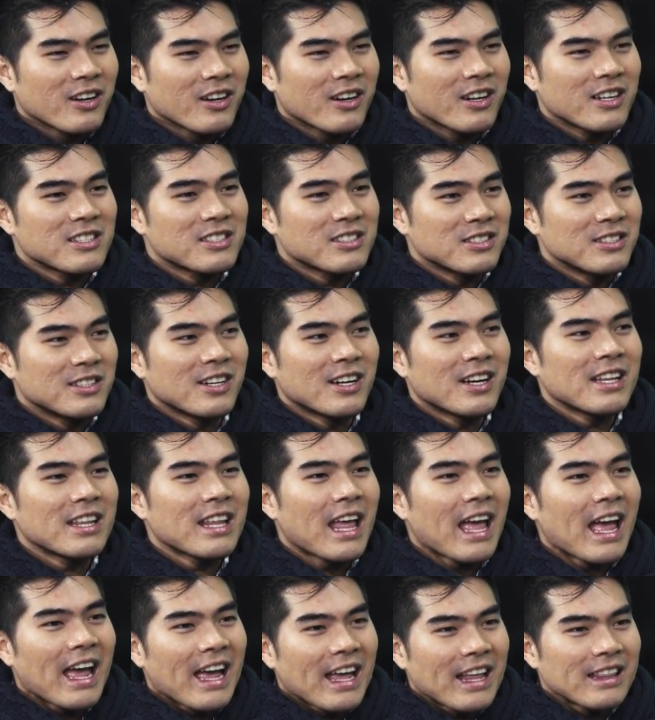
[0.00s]
young guards, Dunn
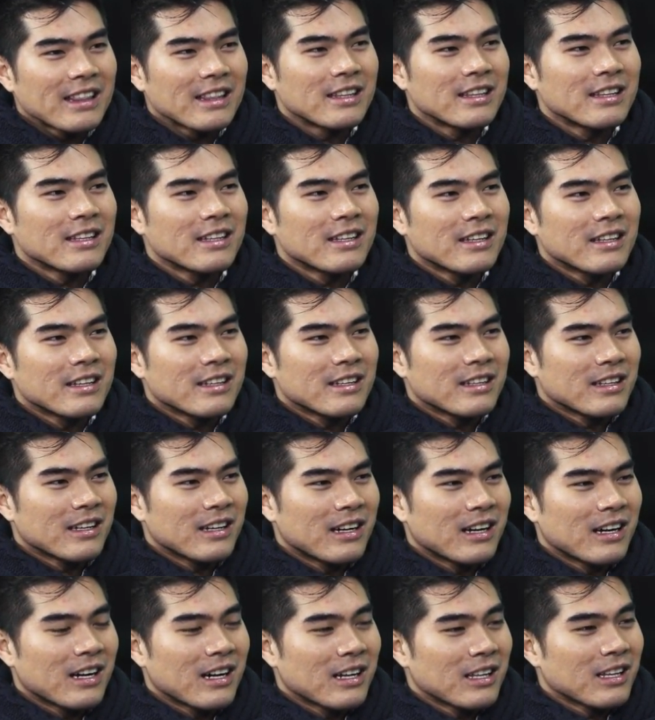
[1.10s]
and
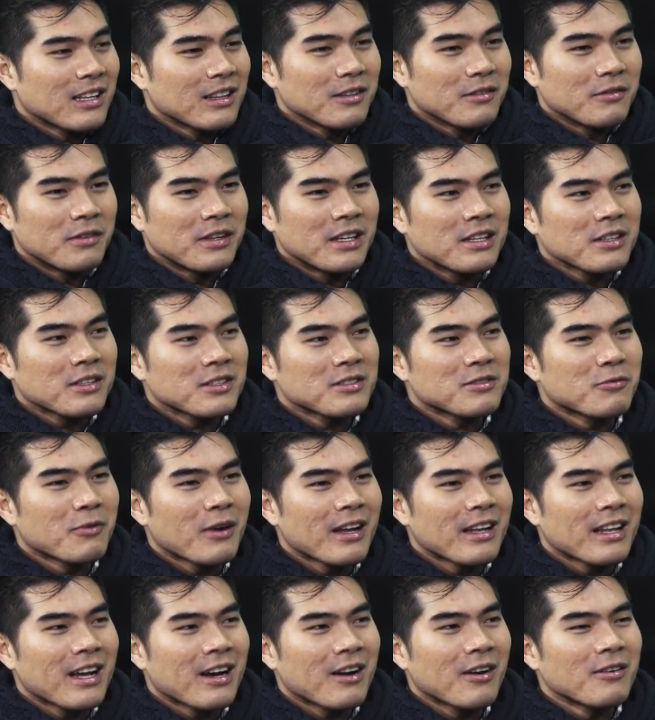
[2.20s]
uh, LaVine, because
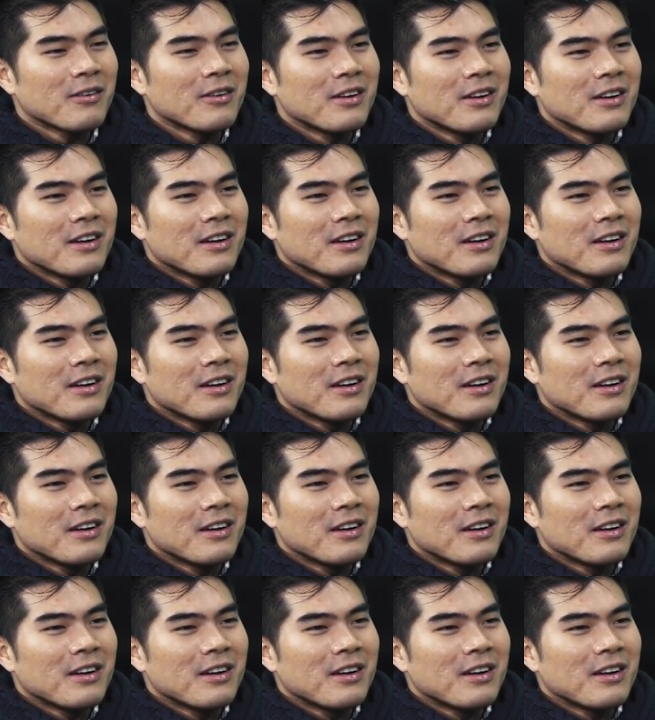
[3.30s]
right now,